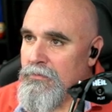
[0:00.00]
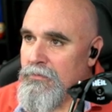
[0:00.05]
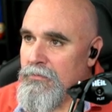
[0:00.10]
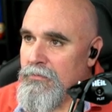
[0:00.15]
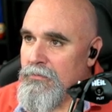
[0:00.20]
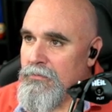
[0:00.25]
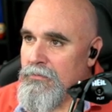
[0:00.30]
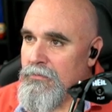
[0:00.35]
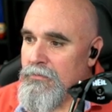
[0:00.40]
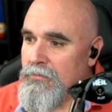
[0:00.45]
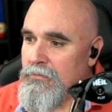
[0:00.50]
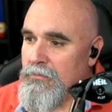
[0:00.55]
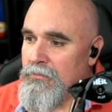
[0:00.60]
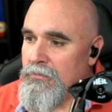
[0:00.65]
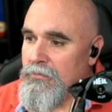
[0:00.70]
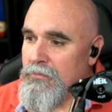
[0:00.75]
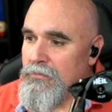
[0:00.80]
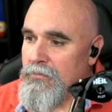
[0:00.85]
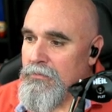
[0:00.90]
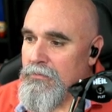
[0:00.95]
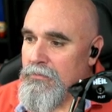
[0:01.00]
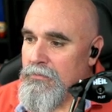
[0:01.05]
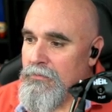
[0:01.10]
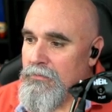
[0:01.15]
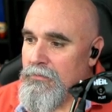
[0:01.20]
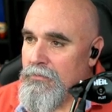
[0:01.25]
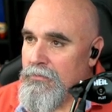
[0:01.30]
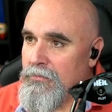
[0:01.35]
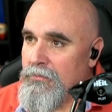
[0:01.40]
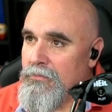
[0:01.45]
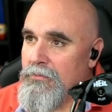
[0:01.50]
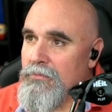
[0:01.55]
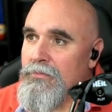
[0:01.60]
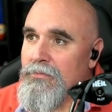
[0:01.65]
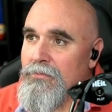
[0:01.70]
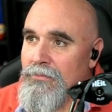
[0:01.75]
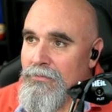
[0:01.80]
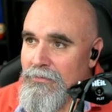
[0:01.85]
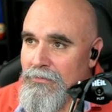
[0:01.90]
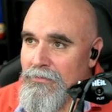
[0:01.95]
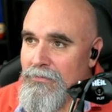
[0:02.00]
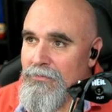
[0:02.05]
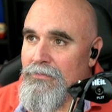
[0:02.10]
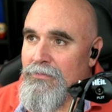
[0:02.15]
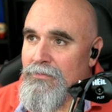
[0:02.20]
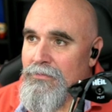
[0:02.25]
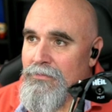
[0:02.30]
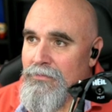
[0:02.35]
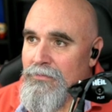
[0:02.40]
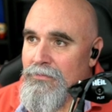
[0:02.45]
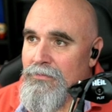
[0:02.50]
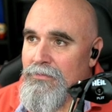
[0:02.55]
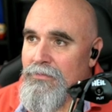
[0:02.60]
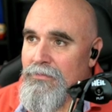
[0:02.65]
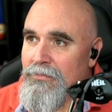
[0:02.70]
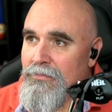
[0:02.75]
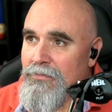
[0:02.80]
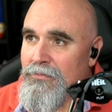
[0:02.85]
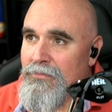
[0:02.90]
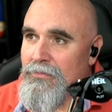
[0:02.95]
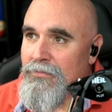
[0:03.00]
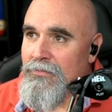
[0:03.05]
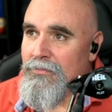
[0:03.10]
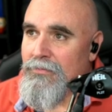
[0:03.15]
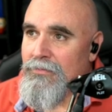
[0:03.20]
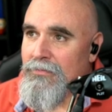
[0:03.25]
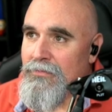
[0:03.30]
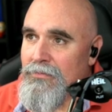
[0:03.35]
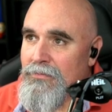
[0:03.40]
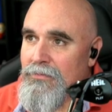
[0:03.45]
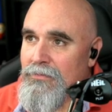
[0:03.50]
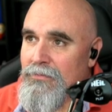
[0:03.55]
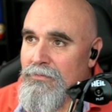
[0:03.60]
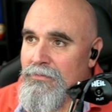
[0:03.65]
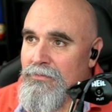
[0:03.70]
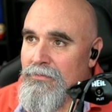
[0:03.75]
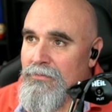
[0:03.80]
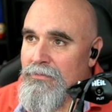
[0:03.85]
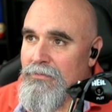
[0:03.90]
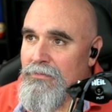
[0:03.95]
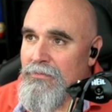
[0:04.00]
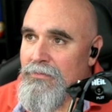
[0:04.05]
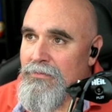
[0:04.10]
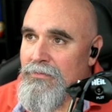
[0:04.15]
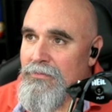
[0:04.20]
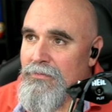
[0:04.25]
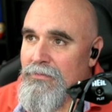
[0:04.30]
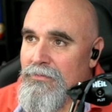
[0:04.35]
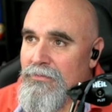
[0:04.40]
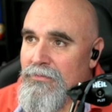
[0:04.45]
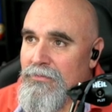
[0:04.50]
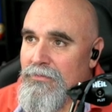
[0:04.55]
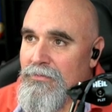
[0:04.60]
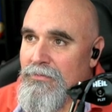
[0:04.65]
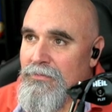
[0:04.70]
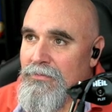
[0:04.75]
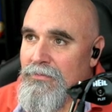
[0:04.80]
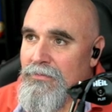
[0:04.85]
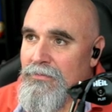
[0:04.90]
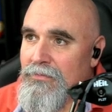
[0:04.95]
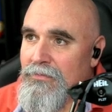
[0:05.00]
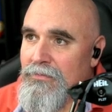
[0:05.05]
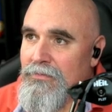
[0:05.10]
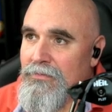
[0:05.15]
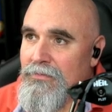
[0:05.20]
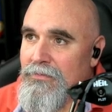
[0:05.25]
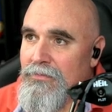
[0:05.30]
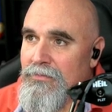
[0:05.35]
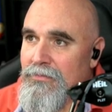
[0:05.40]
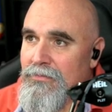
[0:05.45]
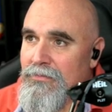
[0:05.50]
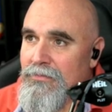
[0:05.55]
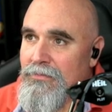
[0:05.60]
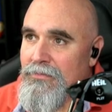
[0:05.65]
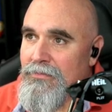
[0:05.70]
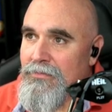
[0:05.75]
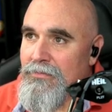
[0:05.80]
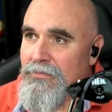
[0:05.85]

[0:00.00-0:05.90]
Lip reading: No words are spoken by the person on screen.